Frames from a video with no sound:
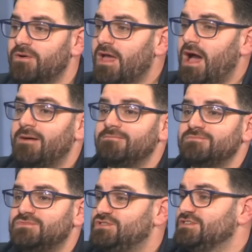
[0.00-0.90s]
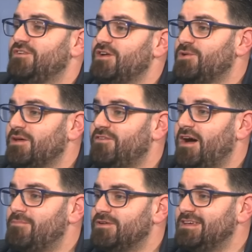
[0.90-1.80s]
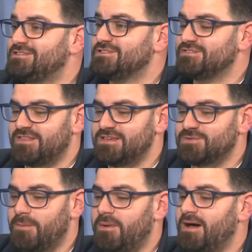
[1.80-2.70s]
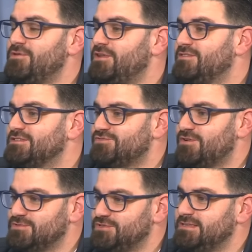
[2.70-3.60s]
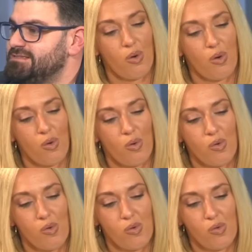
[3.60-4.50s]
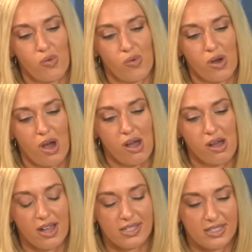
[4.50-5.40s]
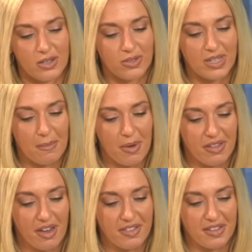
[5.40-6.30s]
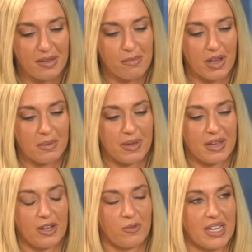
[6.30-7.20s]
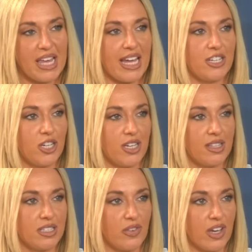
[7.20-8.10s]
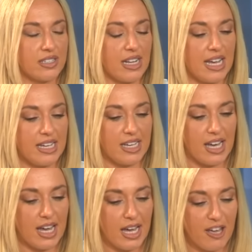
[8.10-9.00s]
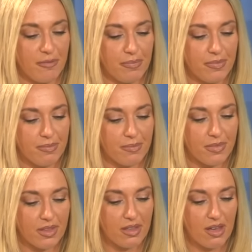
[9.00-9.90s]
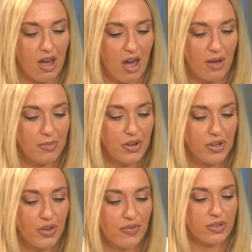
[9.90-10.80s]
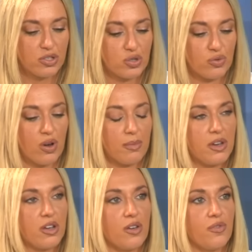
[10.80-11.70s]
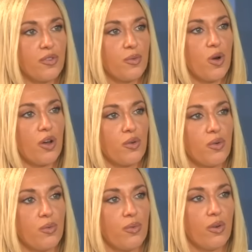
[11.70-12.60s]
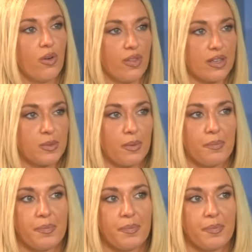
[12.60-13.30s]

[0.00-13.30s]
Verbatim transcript: Yeah, precisely. Just very quick fire predictions for this one. Bayern Munich versus Real Madrid. Oh, I still stand by that. I think it might be a little bit cagey in this first leg. I'm going to go a draw. I'm going to go for a 1-1 on this one.